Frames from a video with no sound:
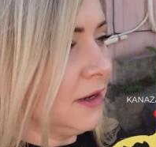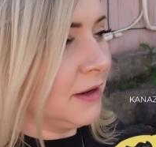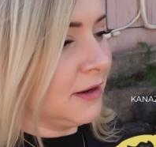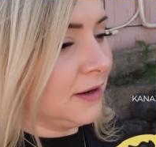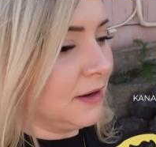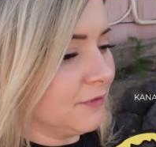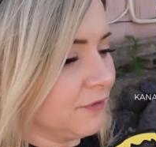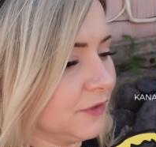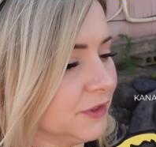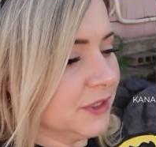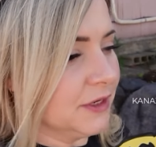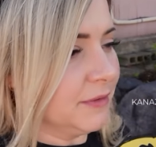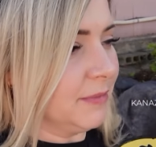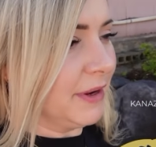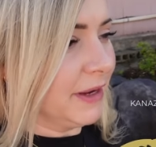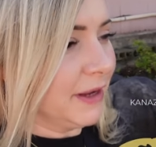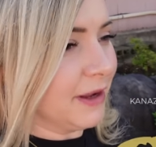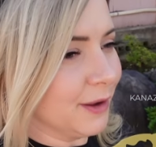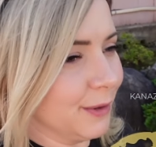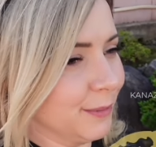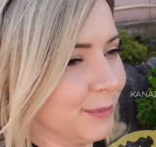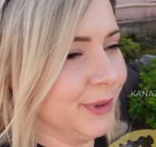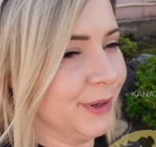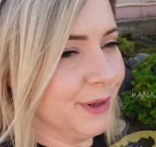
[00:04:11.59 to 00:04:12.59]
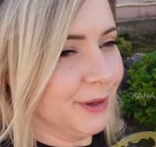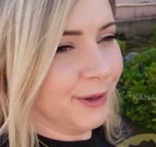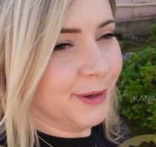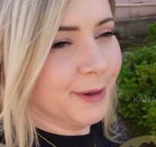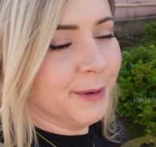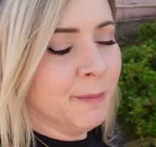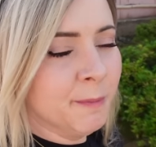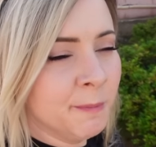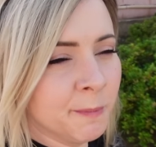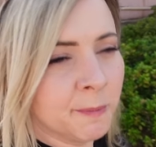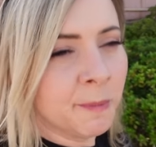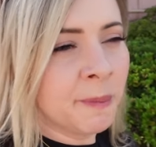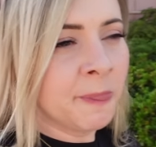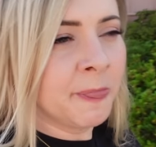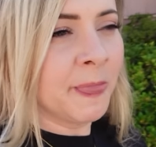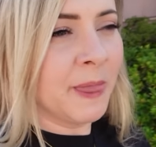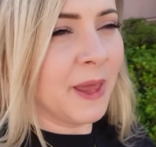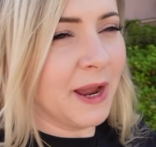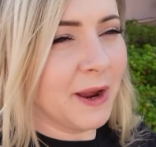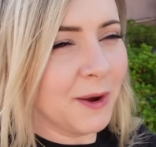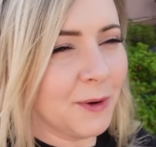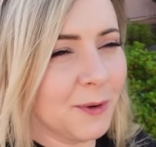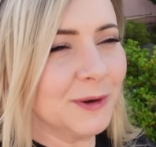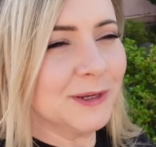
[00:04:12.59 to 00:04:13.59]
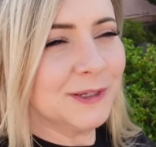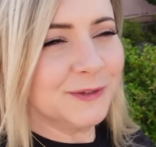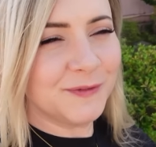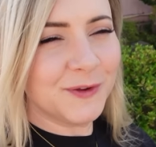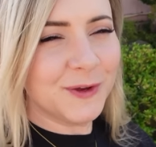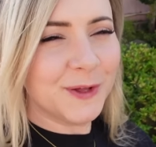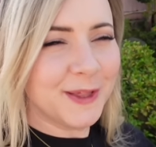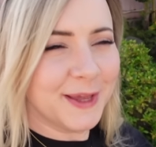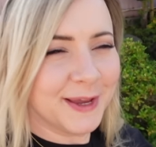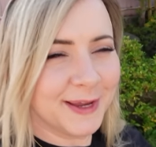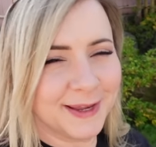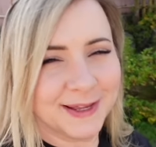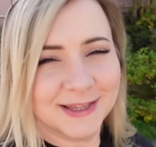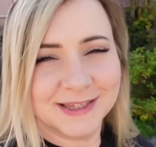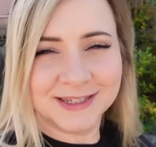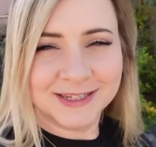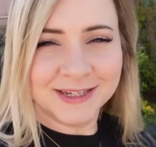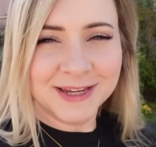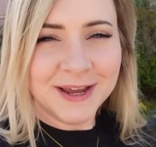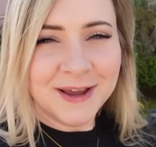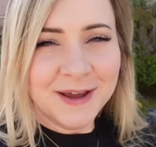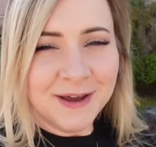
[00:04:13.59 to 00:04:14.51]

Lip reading: Every time I come here, I always feel like it's